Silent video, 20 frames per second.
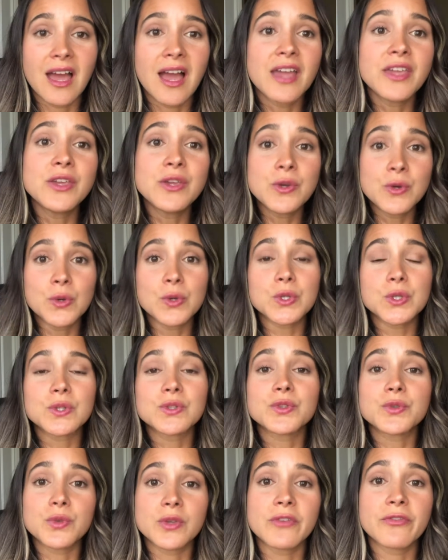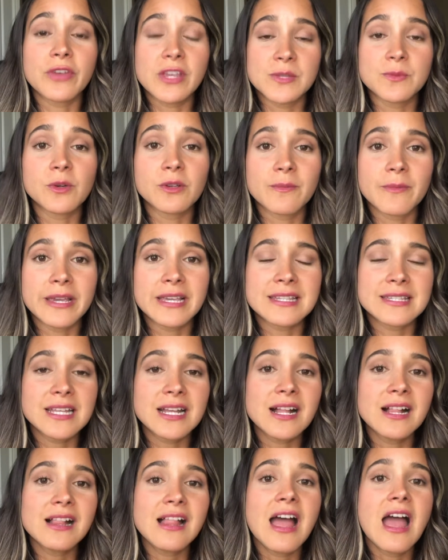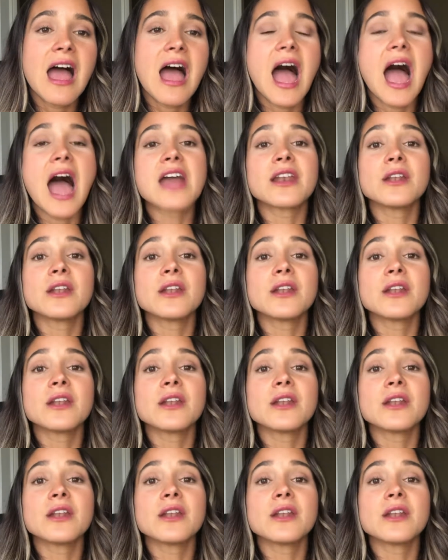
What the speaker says: use through the Facebook pixel are